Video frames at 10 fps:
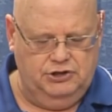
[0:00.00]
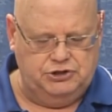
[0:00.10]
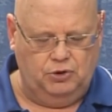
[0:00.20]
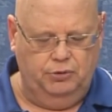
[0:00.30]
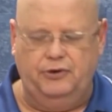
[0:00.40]

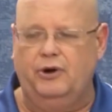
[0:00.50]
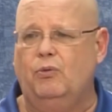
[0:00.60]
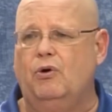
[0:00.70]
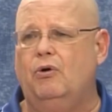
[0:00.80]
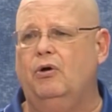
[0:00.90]
So their
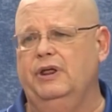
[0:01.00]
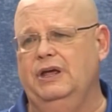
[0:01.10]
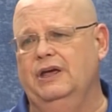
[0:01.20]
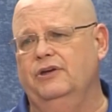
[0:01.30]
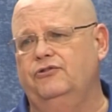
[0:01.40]
role
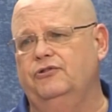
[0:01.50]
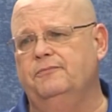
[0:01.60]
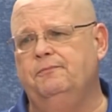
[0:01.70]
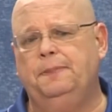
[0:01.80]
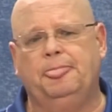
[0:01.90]
is
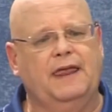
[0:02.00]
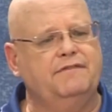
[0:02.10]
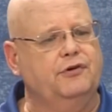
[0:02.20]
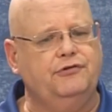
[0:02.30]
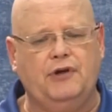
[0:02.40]

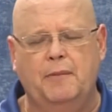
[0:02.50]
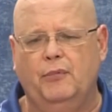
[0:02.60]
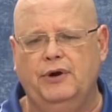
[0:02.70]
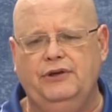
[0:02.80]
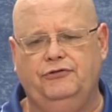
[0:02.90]
for
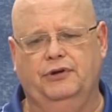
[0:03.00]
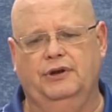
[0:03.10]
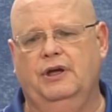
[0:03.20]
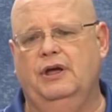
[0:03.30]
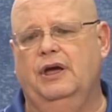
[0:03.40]
some
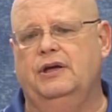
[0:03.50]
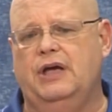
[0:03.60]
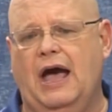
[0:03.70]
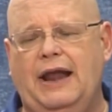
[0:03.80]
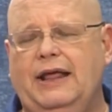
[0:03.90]
reason
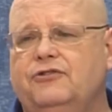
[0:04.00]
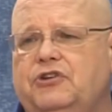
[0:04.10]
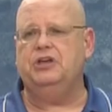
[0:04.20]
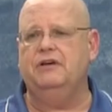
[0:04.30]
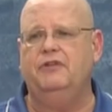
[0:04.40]
God has
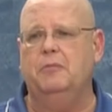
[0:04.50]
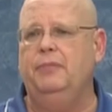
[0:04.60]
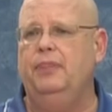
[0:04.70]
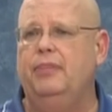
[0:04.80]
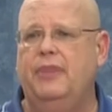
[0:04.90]

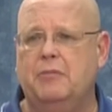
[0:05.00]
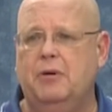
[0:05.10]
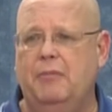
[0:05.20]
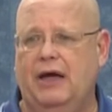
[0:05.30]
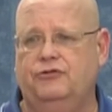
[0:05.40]
given them a
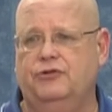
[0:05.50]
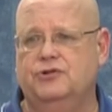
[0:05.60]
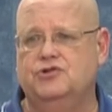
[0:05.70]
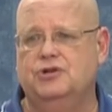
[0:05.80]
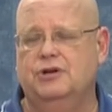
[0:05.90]

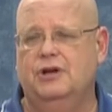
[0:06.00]
message